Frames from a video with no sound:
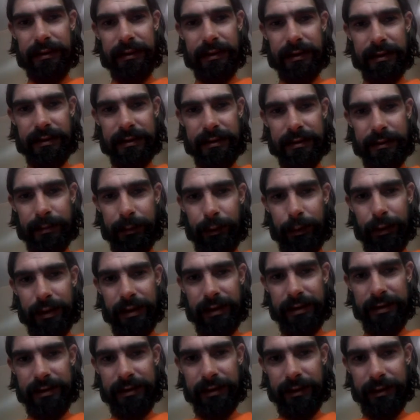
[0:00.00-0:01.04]
It's
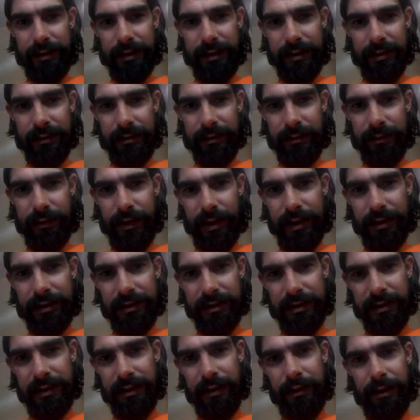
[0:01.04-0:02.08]
moist, so that it falls
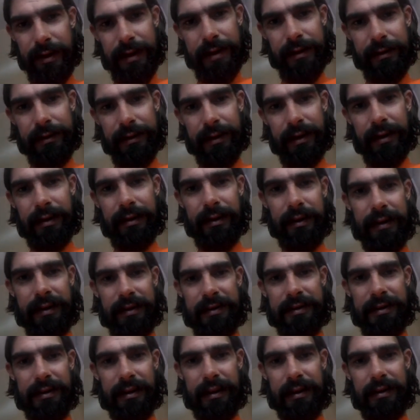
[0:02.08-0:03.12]
to the ground and
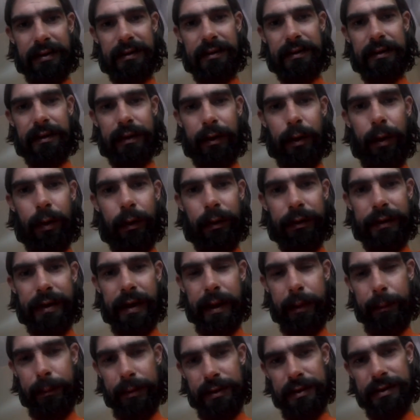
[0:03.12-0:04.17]
collects the cold
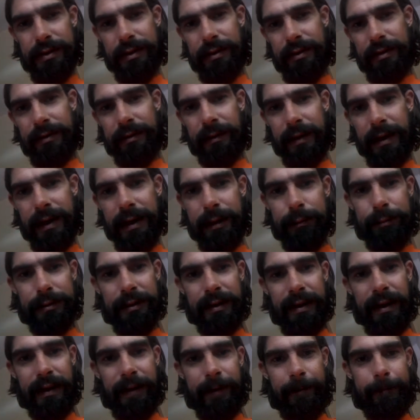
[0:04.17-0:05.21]
temperature and keeps
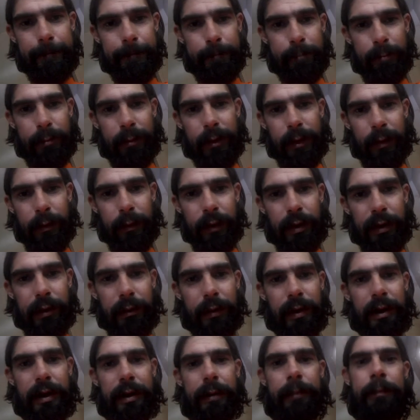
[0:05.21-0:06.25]
that where you
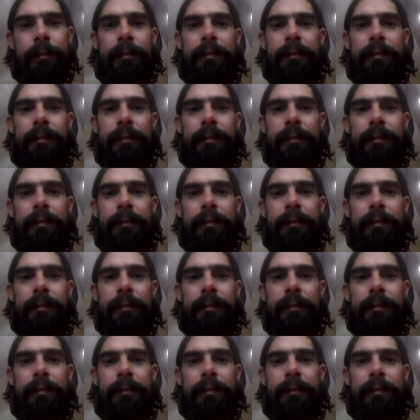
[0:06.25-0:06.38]
want it.